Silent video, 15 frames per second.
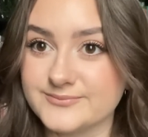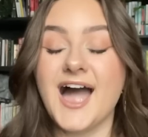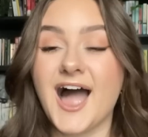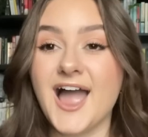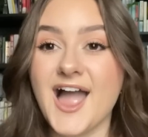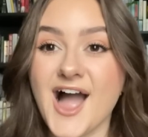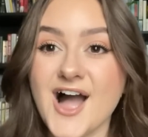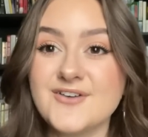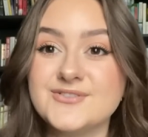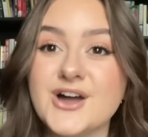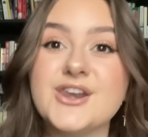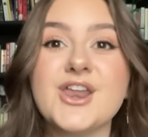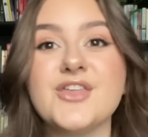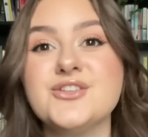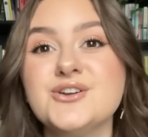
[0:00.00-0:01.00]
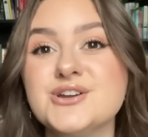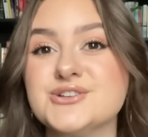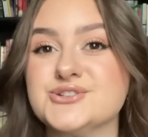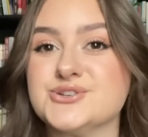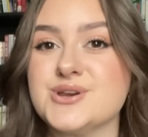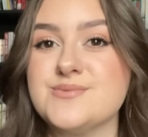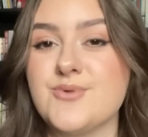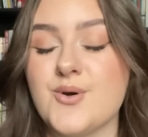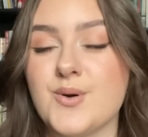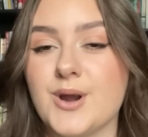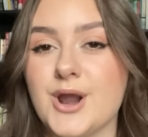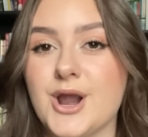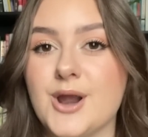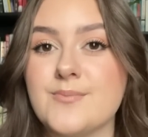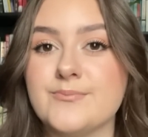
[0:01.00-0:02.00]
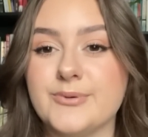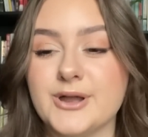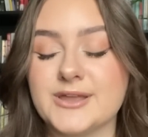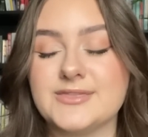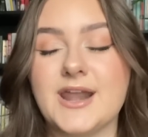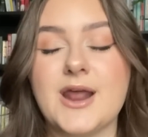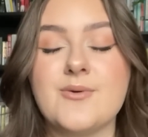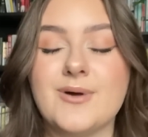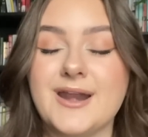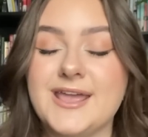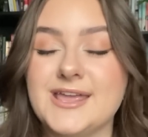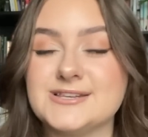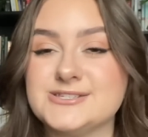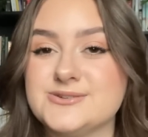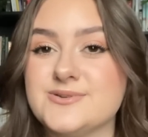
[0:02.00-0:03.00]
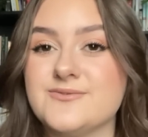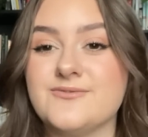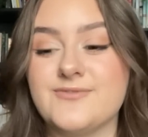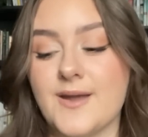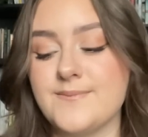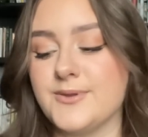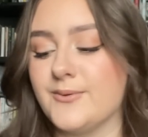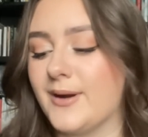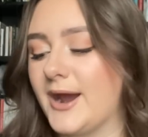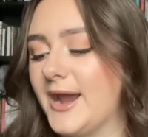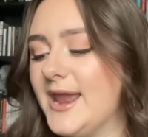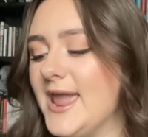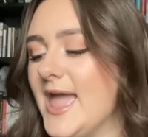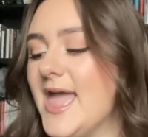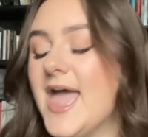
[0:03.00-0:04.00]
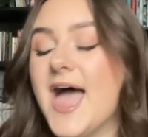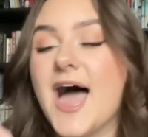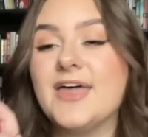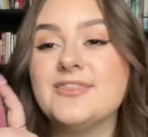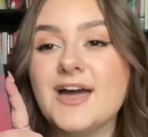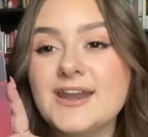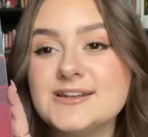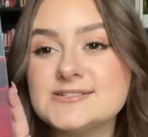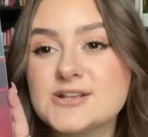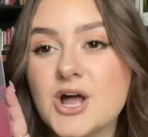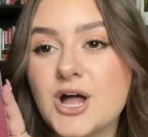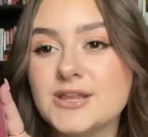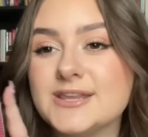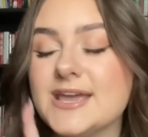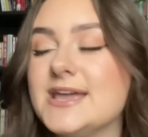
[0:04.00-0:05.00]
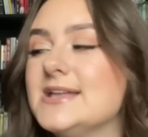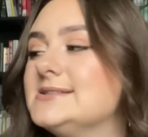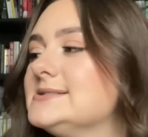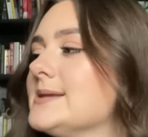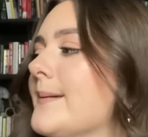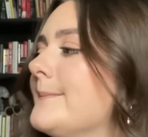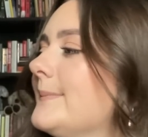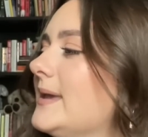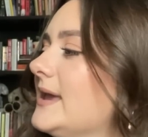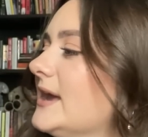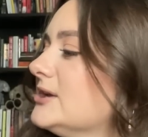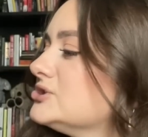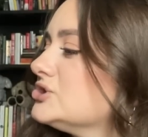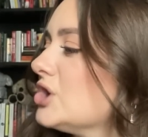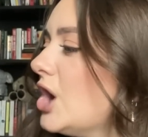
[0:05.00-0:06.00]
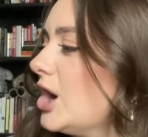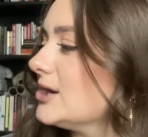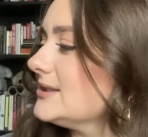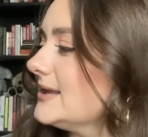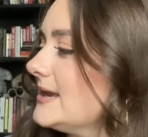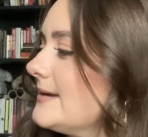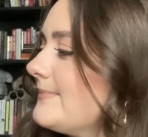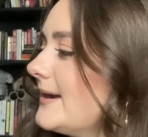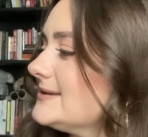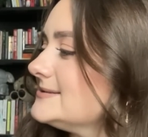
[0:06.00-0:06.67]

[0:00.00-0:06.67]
I have another extreme horror book that I want to get to in February, and that is called It's Me, Charlie by